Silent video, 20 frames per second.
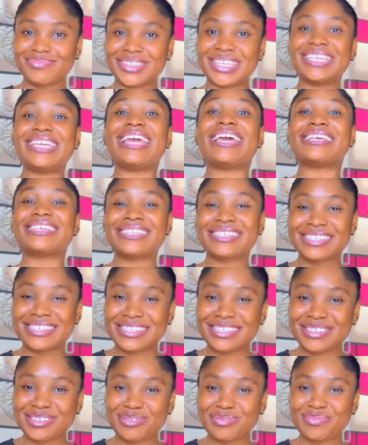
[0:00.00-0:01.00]

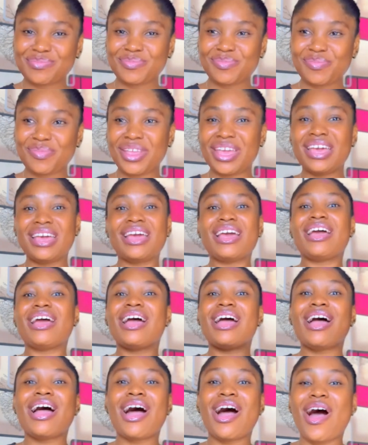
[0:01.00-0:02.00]
Yes,
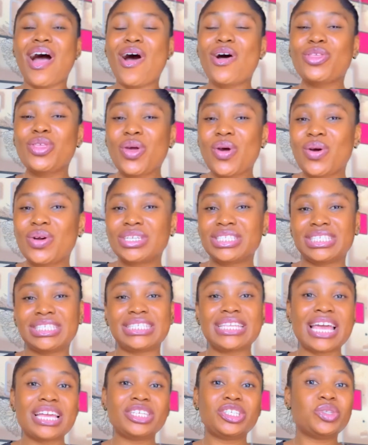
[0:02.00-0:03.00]
although she
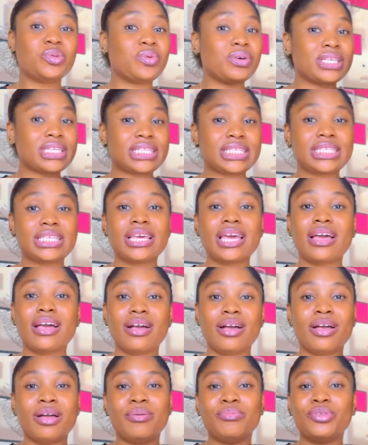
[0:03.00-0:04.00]
said she was
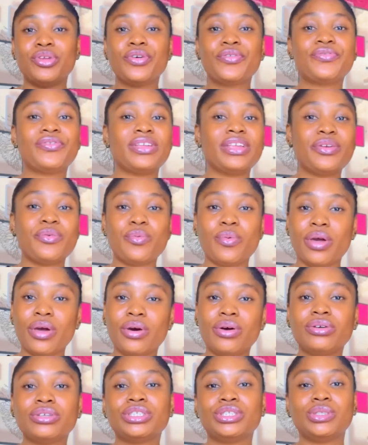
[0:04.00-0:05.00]
um not feeling
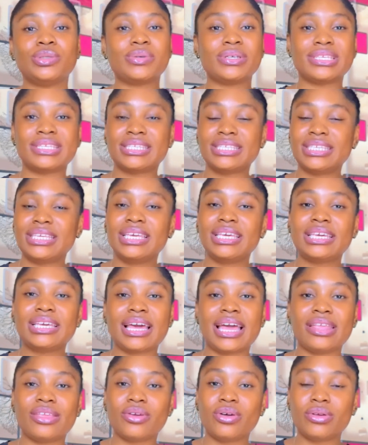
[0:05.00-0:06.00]
well, she was sick
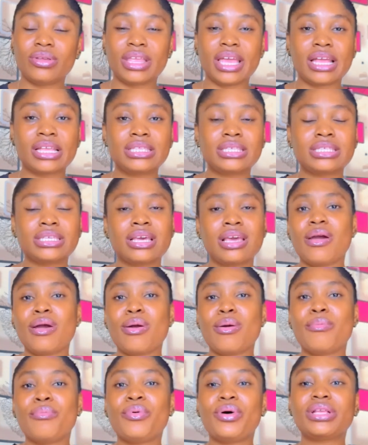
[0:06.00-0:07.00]
and all that,
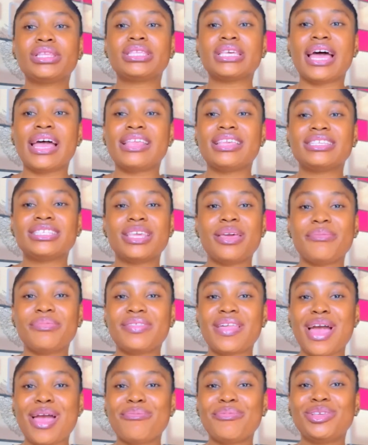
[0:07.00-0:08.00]
but at the same
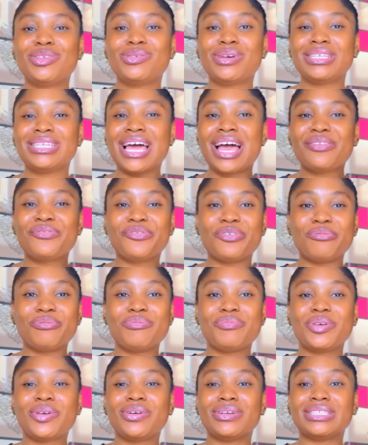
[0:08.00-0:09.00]
time it was hard for me
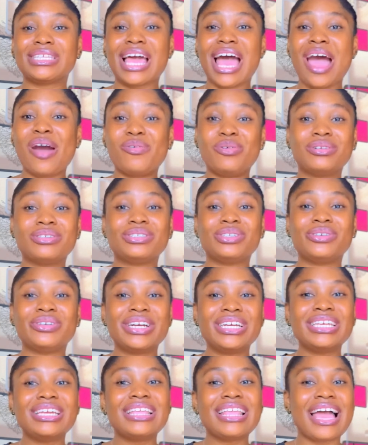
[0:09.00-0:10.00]
because I was
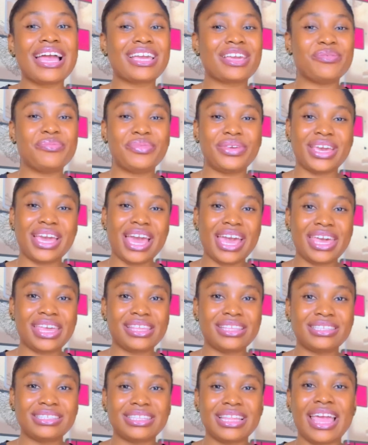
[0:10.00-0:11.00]
already lagging
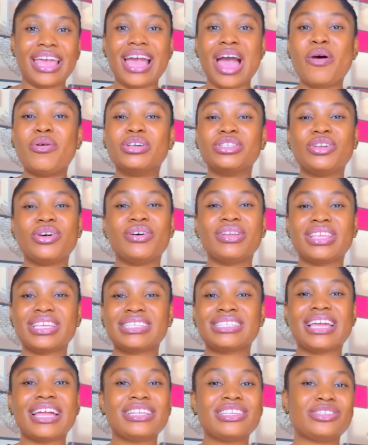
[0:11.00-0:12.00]
behind. Like, I was not
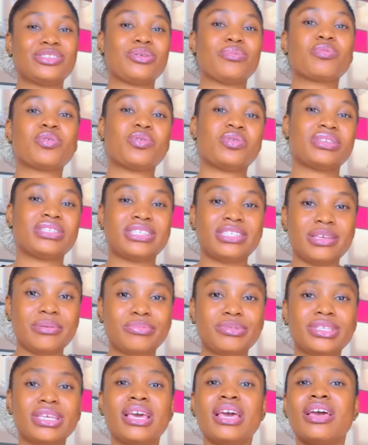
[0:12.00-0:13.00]
understanding some
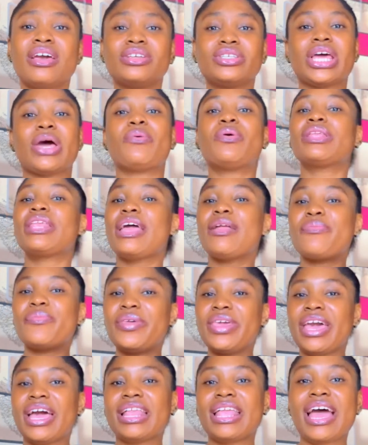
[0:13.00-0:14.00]
concepts, so I wanted
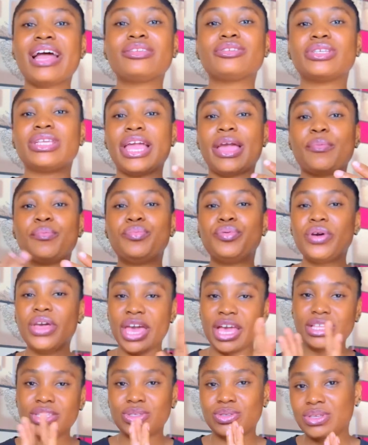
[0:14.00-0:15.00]
me and her to like put
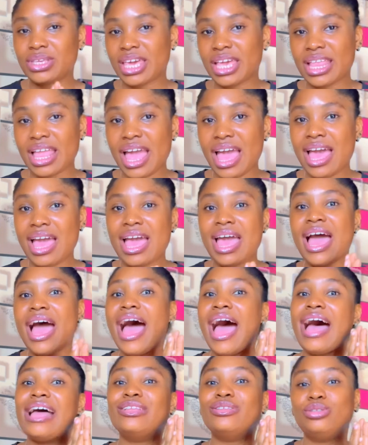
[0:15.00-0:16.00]
heads together
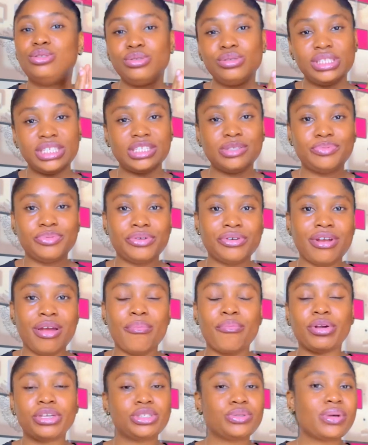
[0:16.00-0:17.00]
and do this program.
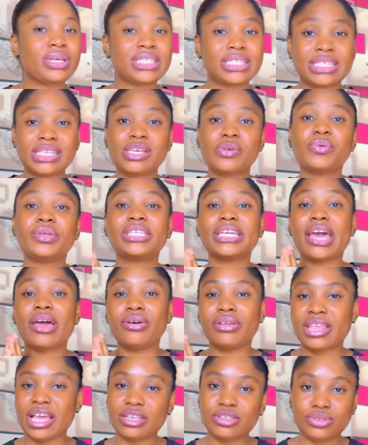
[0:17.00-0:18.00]
But she was sick, which I
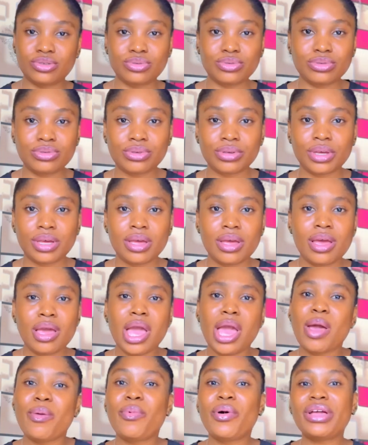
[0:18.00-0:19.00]
understood,
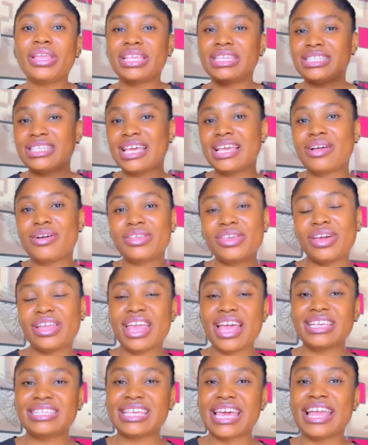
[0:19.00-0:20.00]
but the same, on the
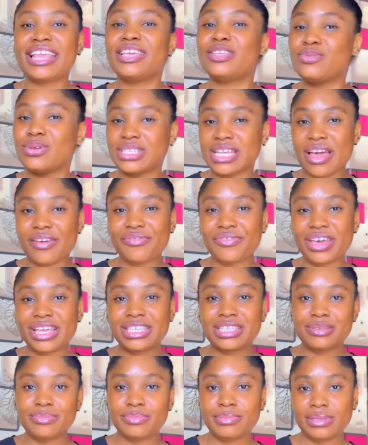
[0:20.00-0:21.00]
other side, it was
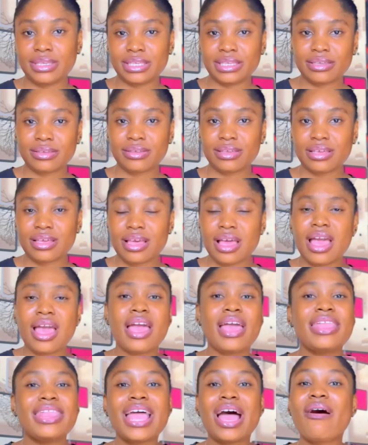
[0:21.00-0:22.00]
affecting me.
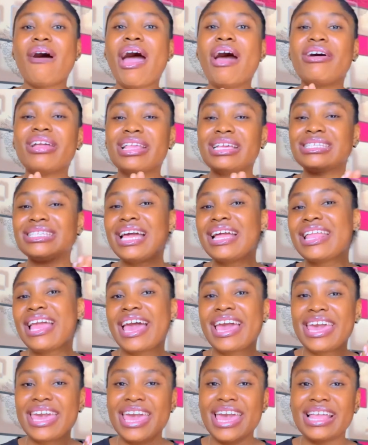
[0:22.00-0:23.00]
Now I understand
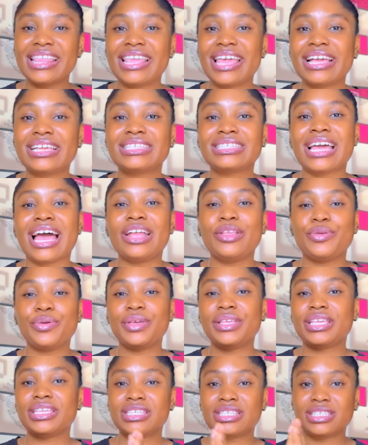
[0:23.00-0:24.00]
that A L X are
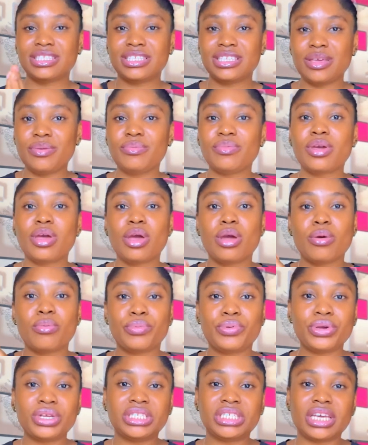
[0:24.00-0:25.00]
doing this team
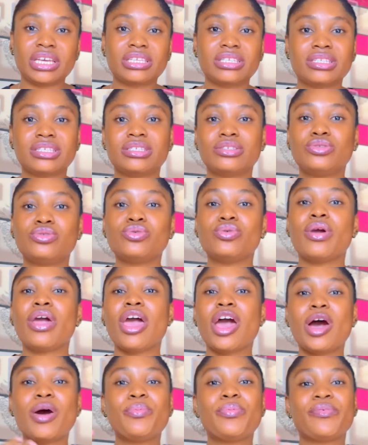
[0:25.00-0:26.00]
projects to
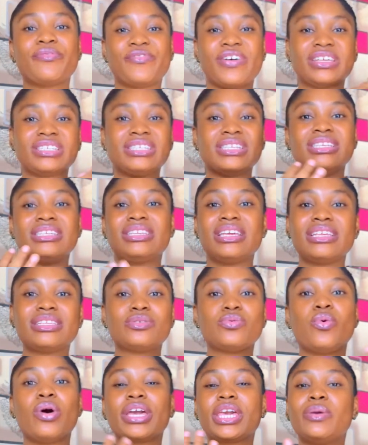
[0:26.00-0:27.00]
help facilitate
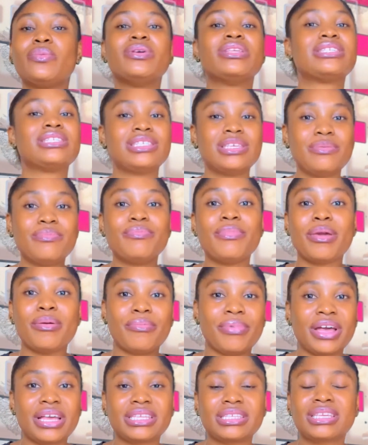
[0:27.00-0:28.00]
working with team
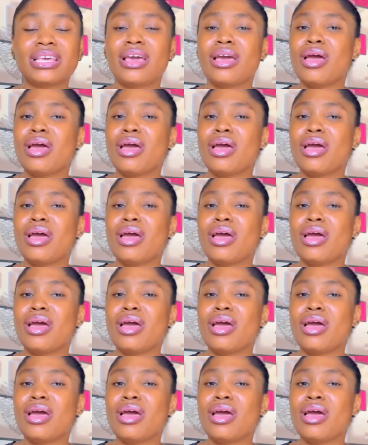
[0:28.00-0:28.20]
members,